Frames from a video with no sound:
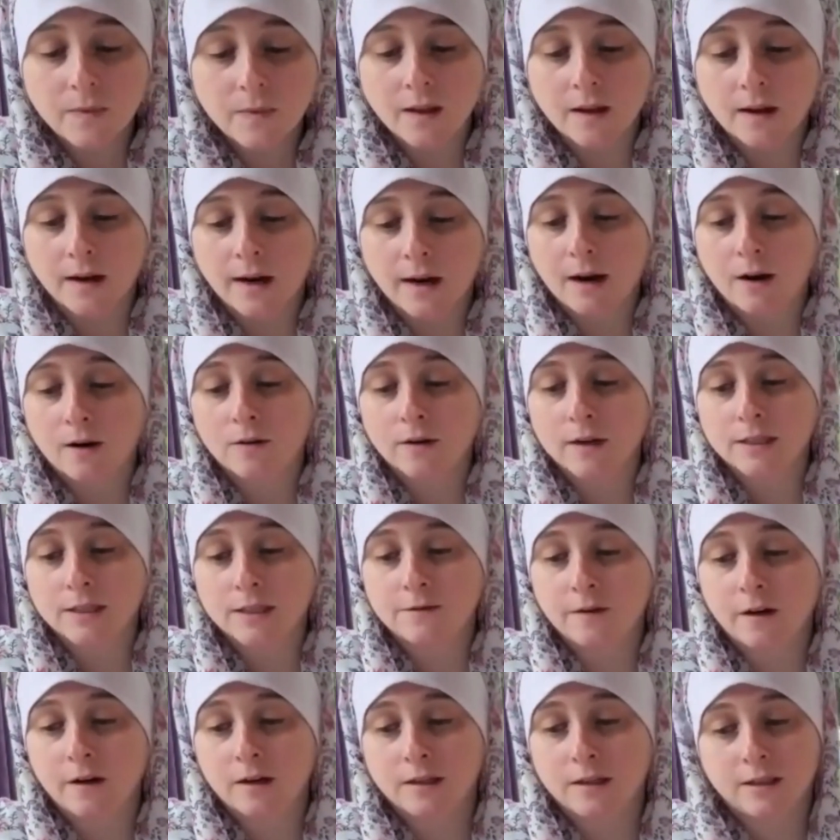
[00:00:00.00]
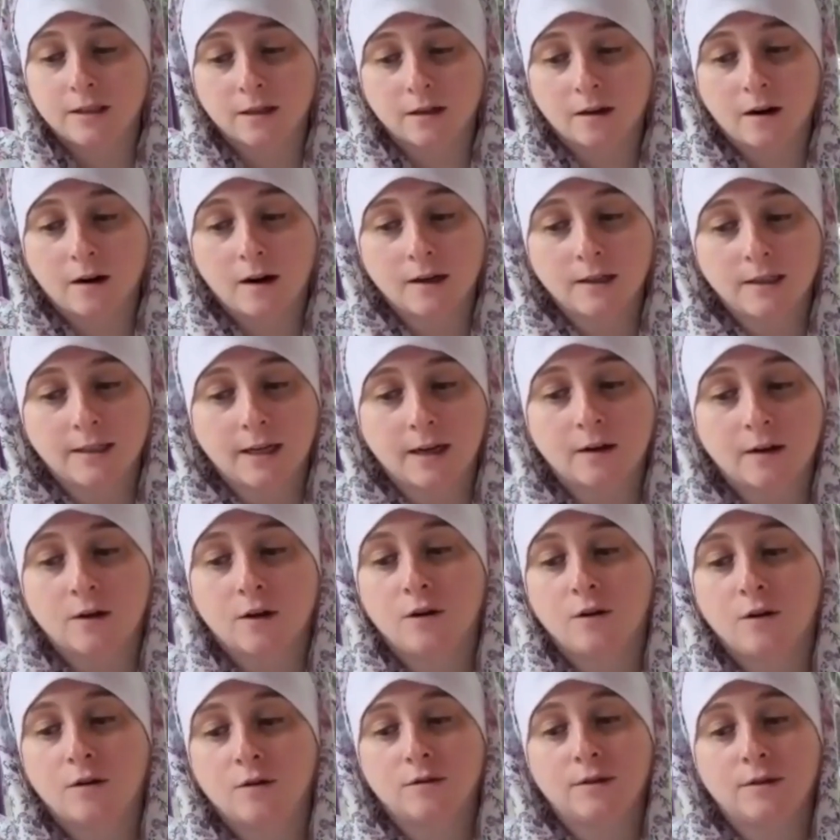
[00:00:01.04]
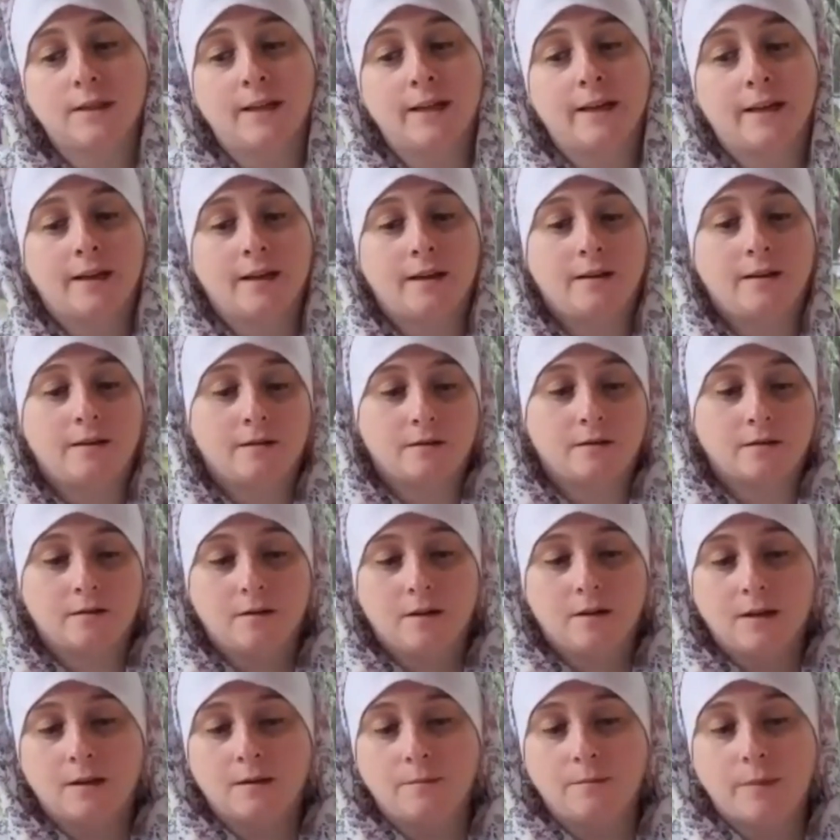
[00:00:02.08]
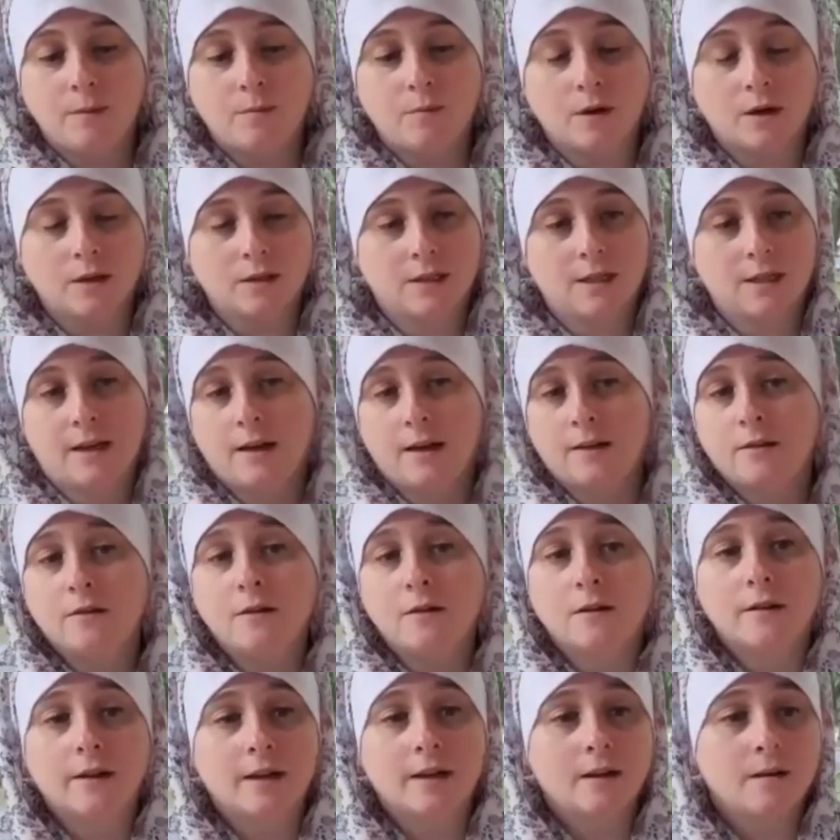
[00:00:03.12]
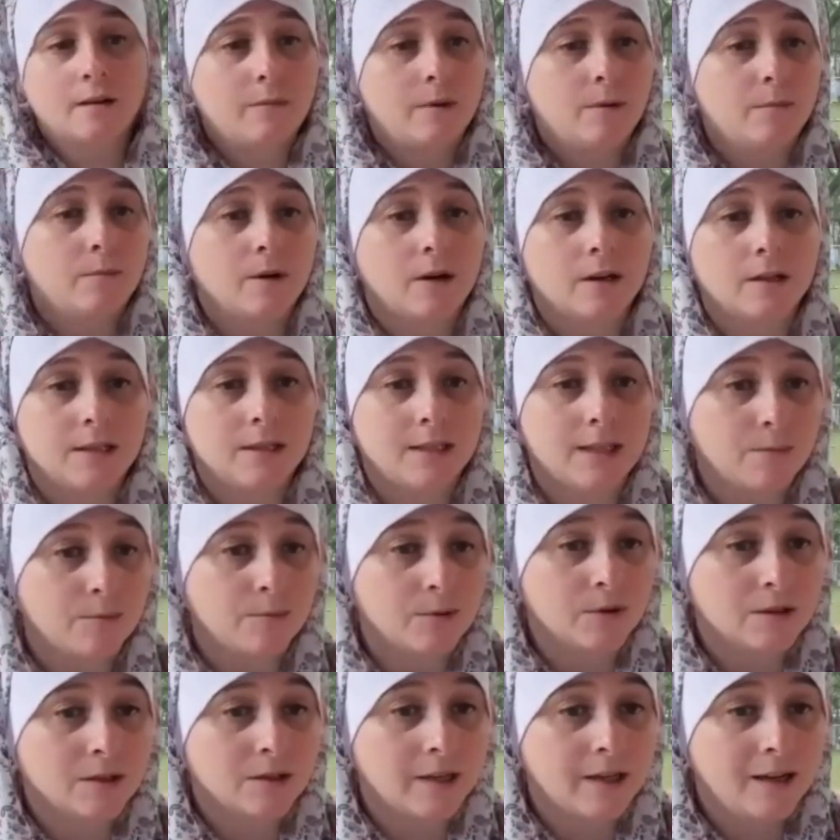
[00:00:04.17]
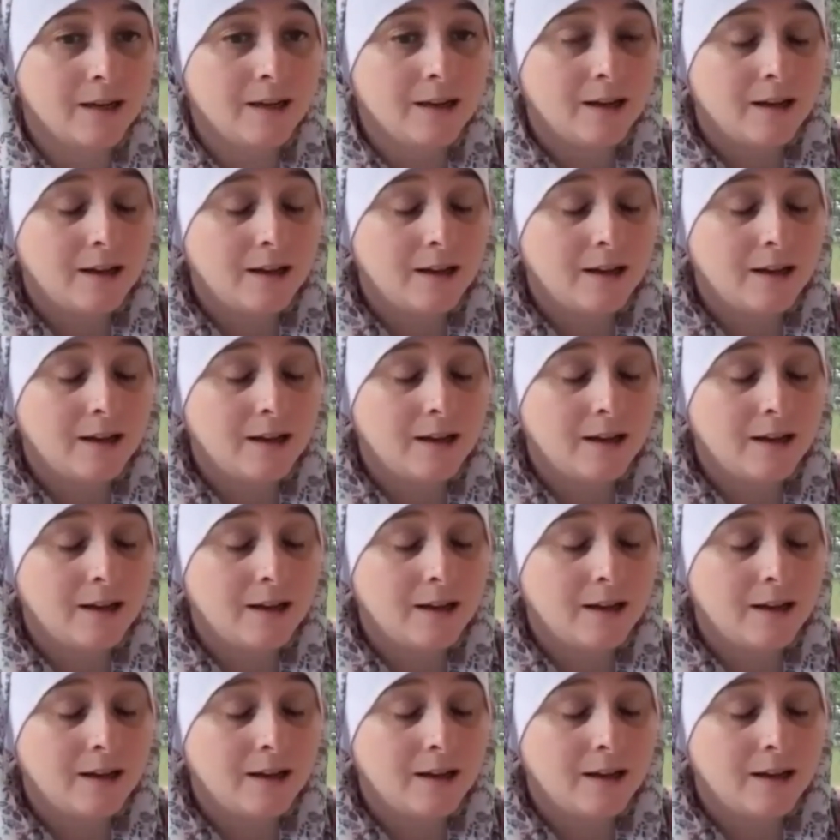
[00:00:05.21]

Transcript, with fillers: Now, as far as the card deck goes, they can be bought together or they can be bought separately.